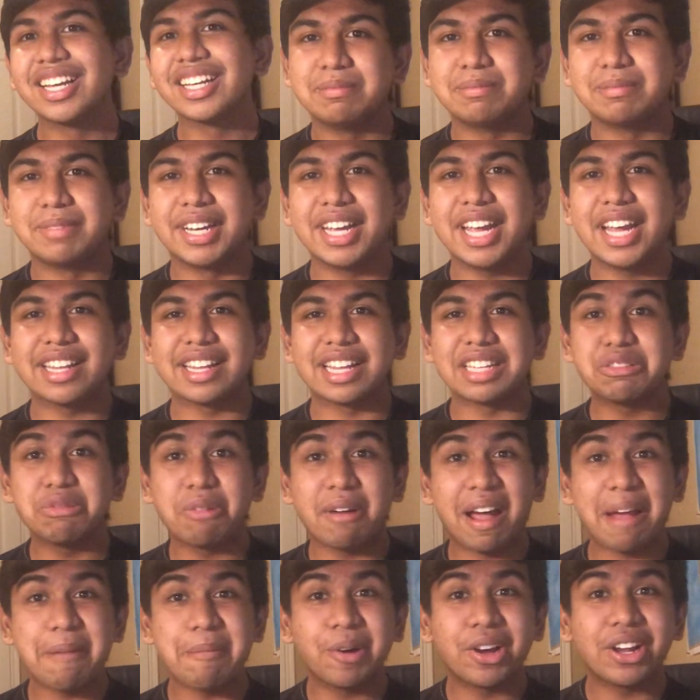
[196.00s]
But yeah, that's
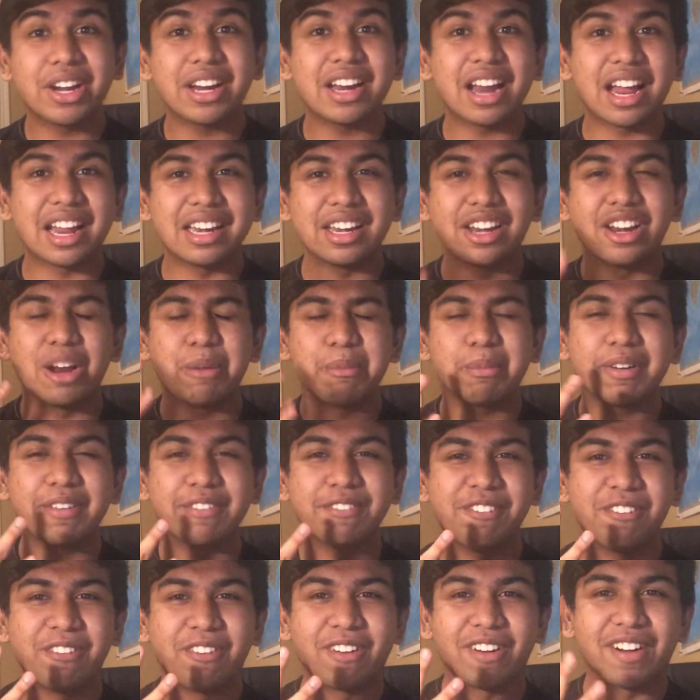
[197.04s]
why I put it at number
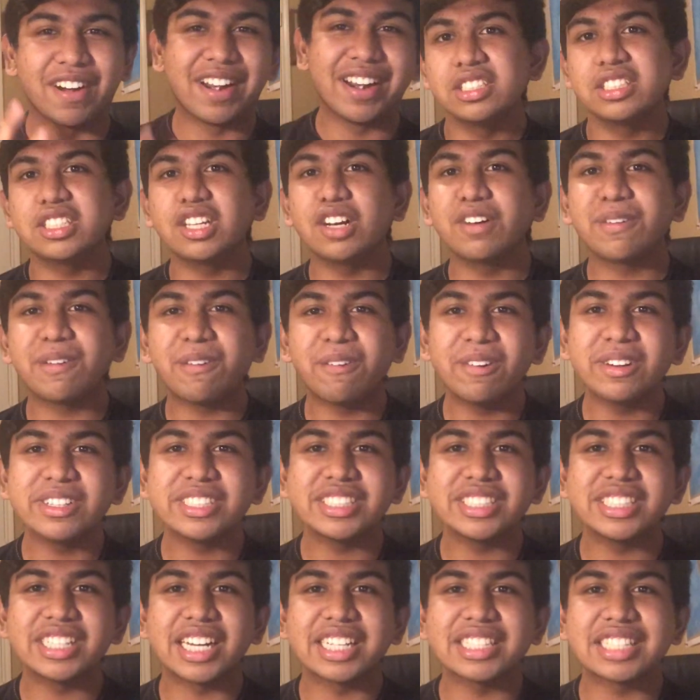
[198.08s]
4. So of course
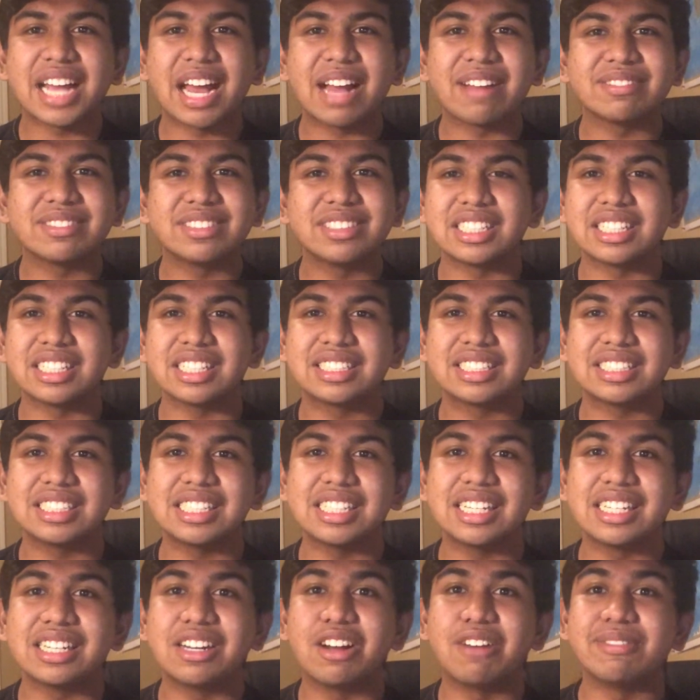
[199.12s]
you guys have to see
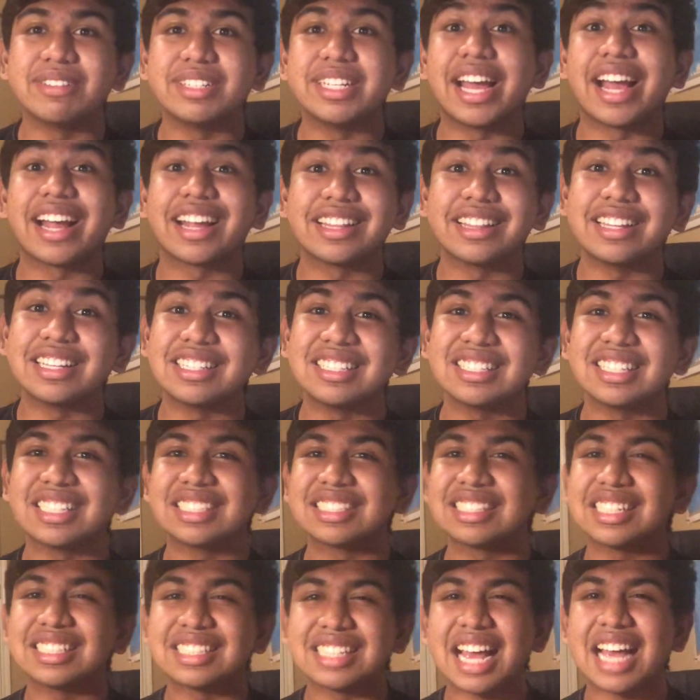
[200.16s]
a Nova deck in this list
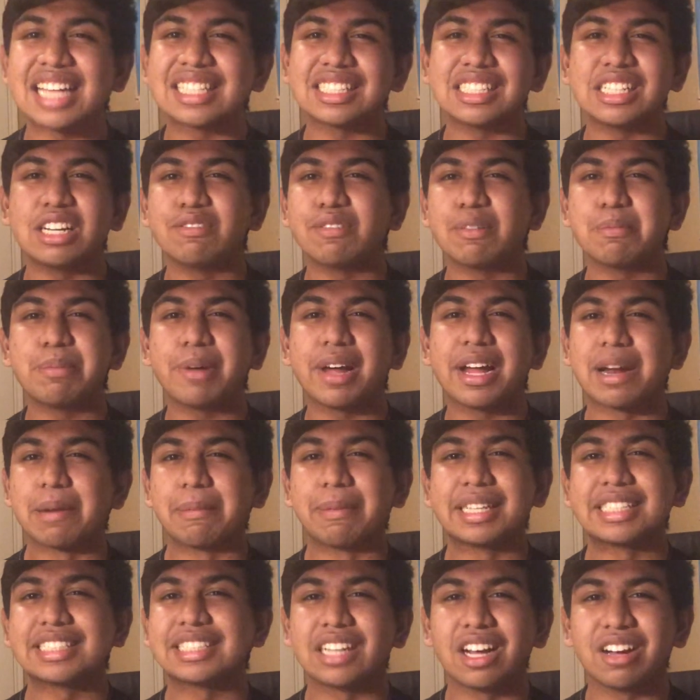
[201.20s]
because as a Nova player
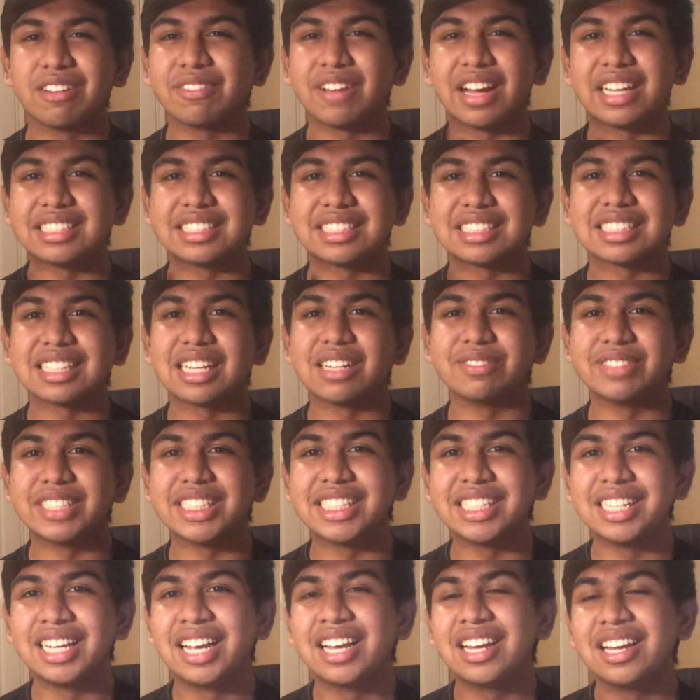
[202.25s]
myself, I just love it.
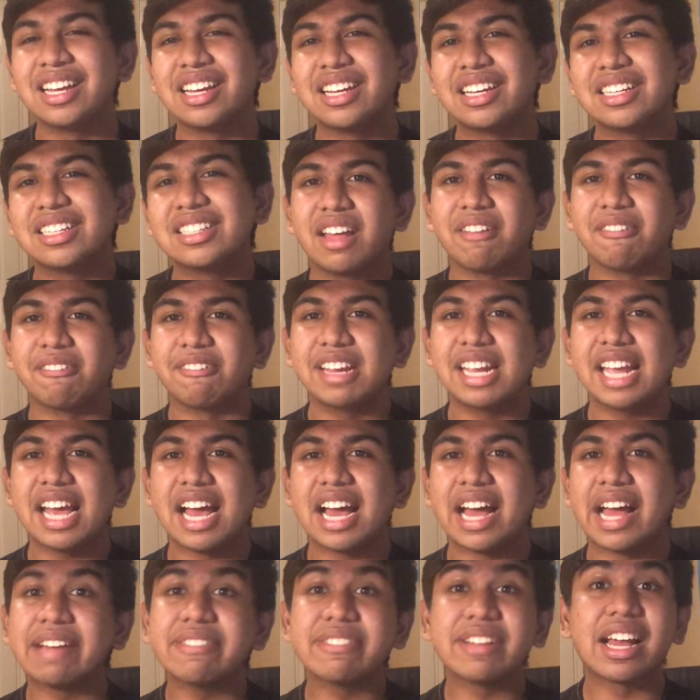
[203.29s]
We
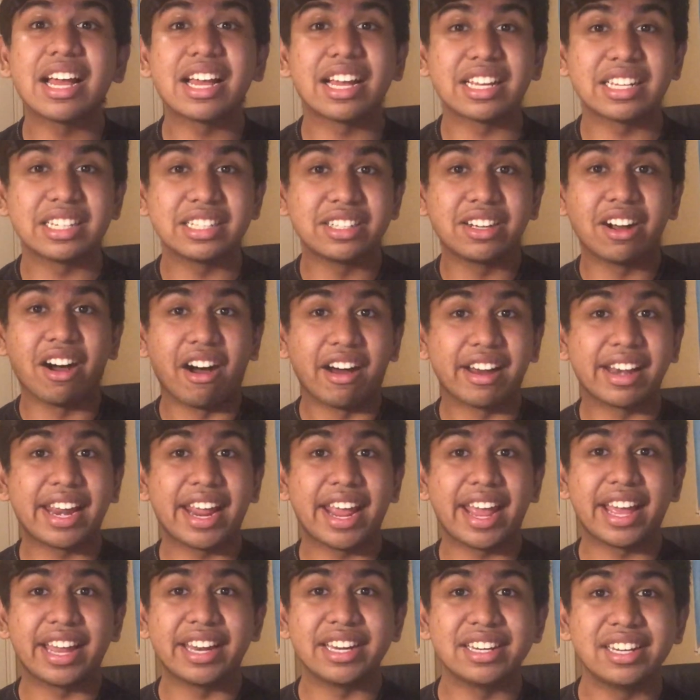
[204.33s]
have God
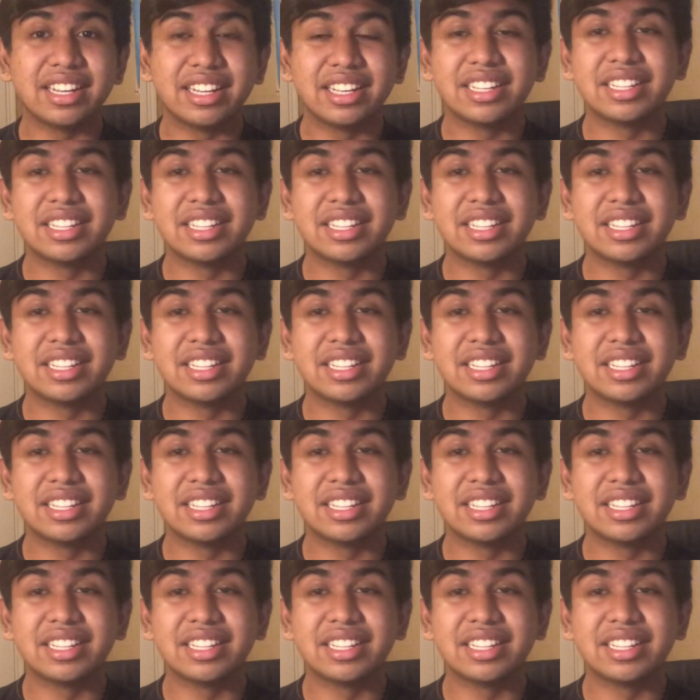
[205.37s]
Hand.